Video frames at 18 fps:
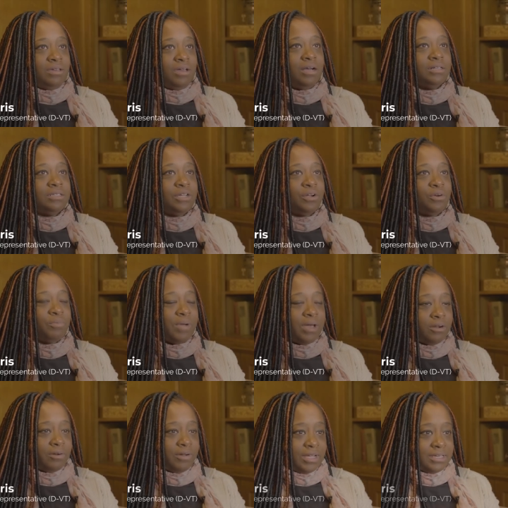uglier
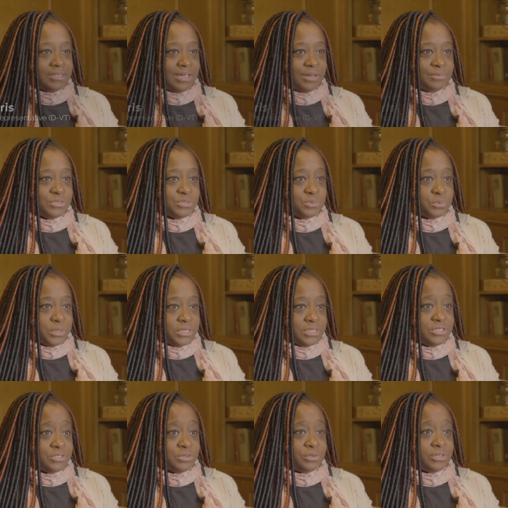rhetoric that was
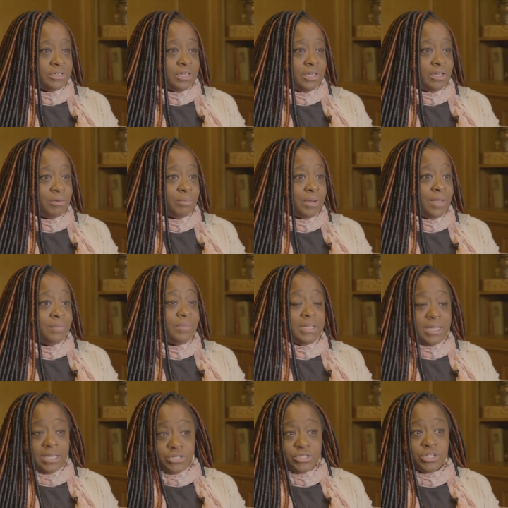really circulating around
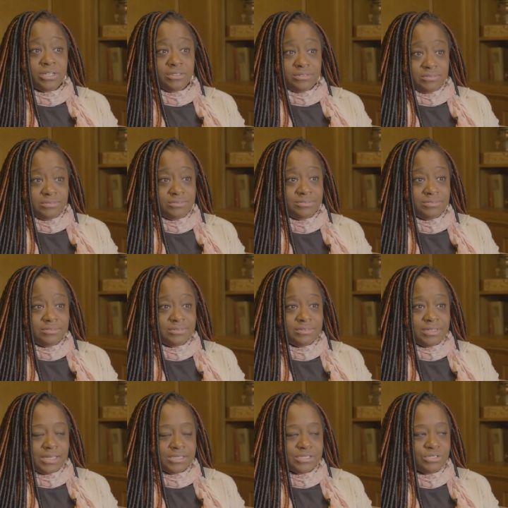the nation.
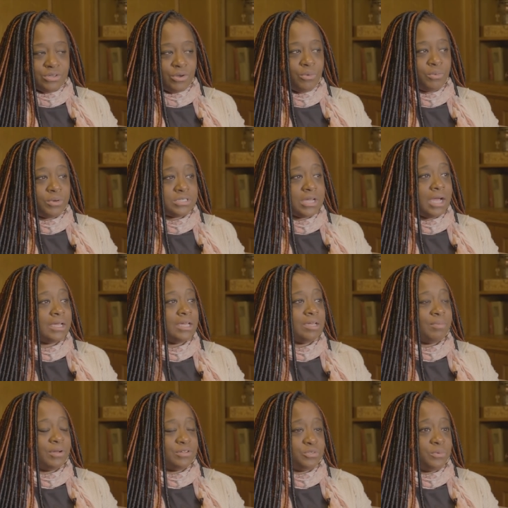And so we're
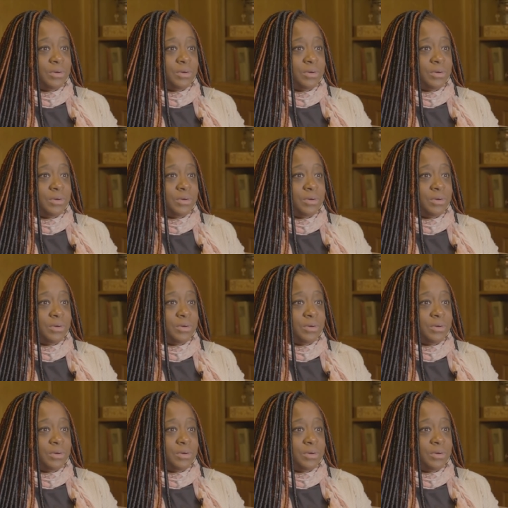talking about